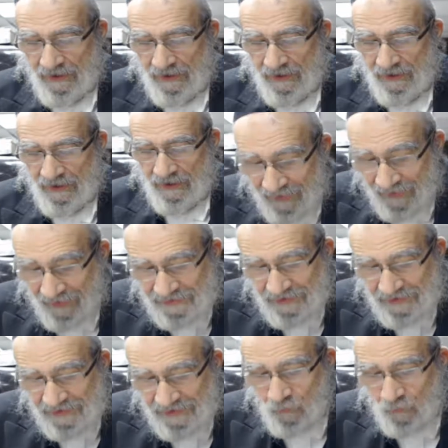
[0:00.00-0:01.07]
So this
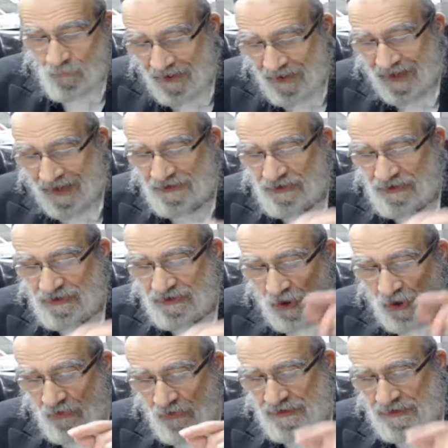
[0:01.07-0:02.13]
is where
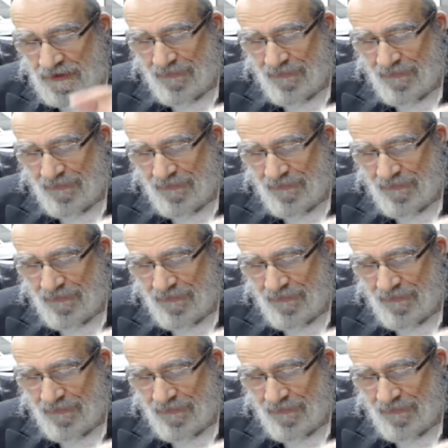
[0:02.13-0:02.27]
Hasoga is